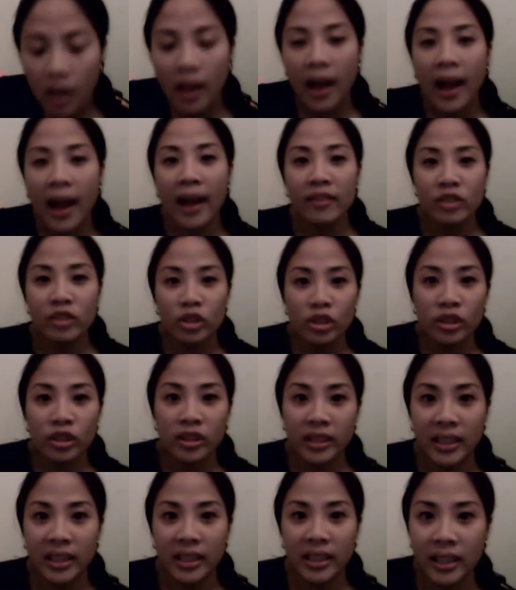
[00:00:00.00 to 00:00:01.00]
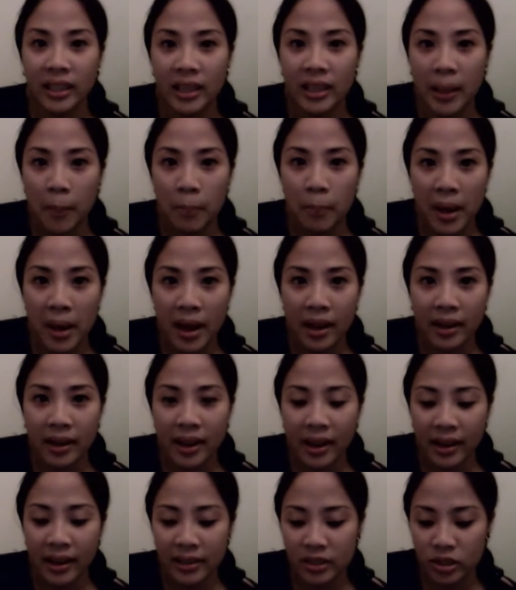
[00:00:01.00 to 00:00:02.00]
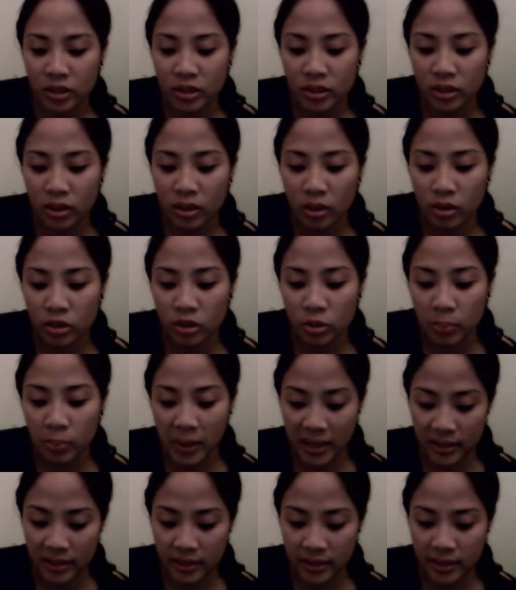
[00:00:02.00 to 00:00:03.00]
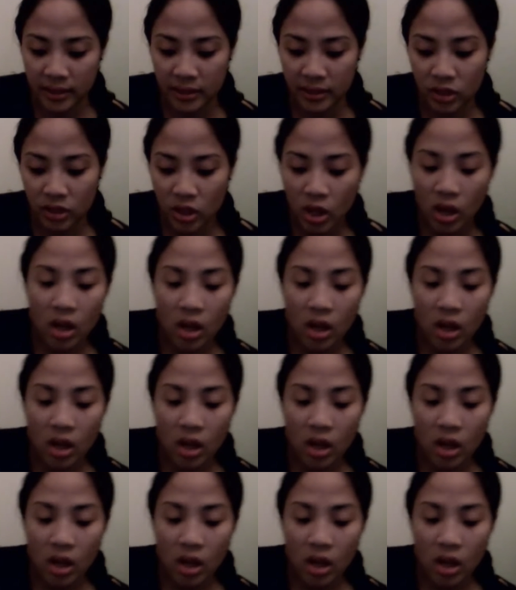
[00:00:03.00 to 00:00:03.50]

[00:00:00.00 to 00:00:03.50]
After the Badass Coach Basics,